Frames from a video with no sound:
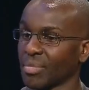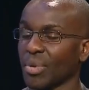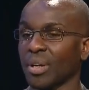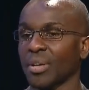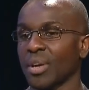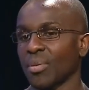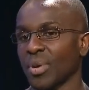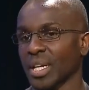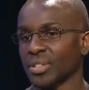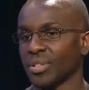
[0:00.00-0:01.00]
well,
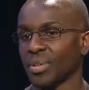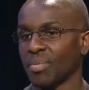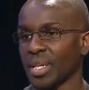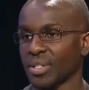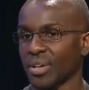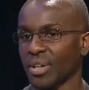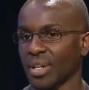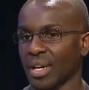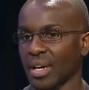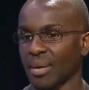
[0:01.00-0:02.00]
we actually do it based
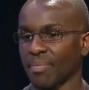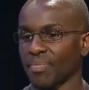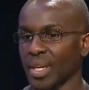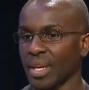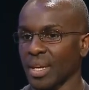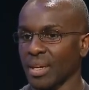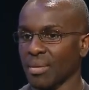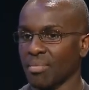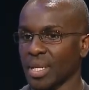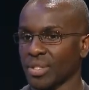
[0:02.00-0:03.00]
on um,
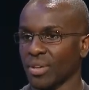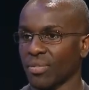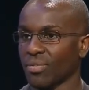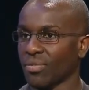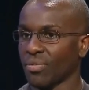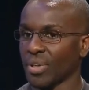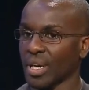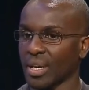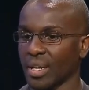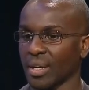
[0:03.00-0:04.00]
based on
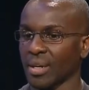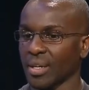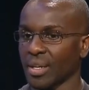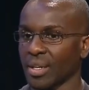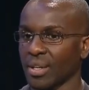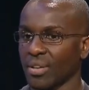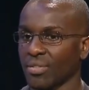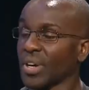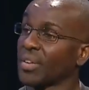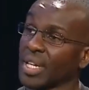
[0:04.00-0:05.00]
uh,
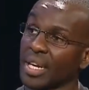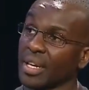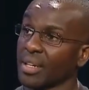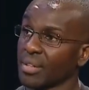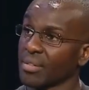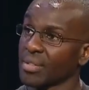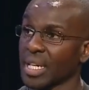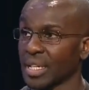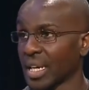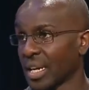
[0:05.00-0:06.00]
5K,
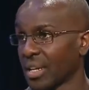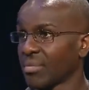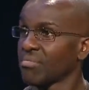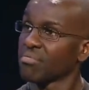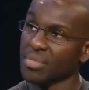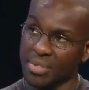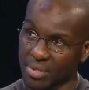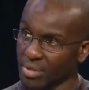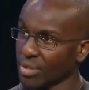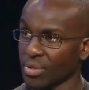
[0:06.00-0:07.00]
10K, okay
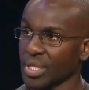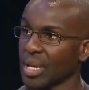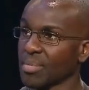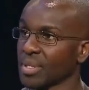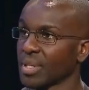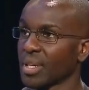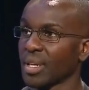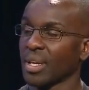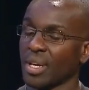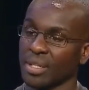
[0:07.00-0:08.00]
those times.
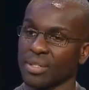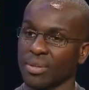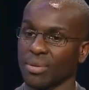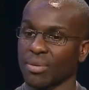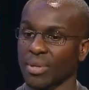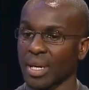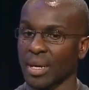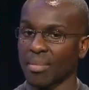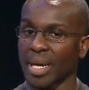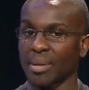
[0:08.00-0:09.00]
Okay. And so
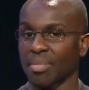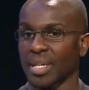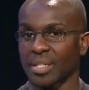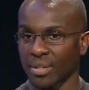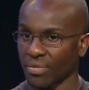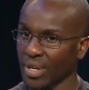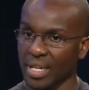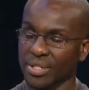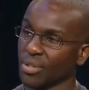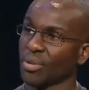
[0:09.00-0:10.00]
um, I can pace a
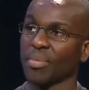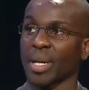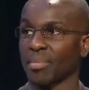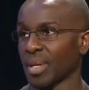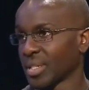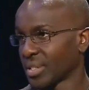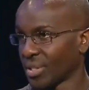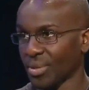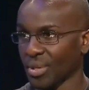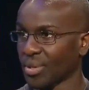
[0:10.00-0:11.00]
faster group, I can pace a
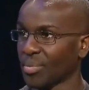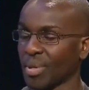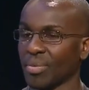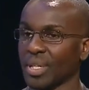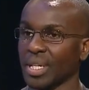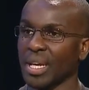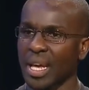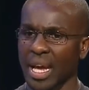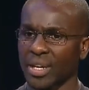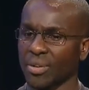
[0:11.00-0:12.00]
slower group. Okay. It really,
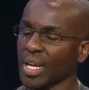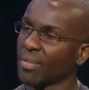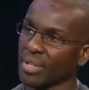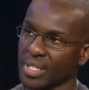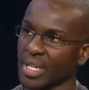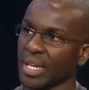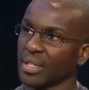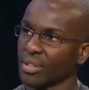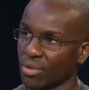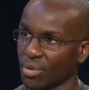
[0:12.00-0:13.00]
I don't have a set
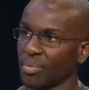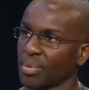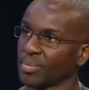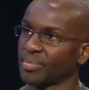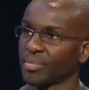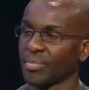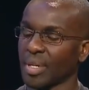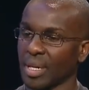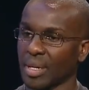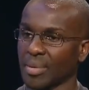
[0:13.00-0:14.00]
group. Okay.
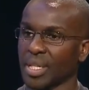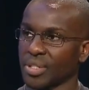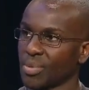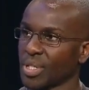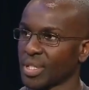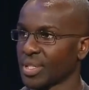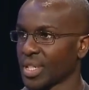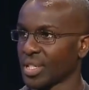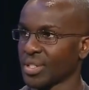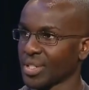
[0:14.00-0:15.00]
Okay. Uh, well, you're, you're
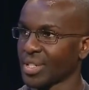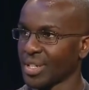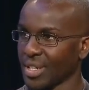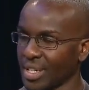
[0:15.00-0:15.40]
versatile that way.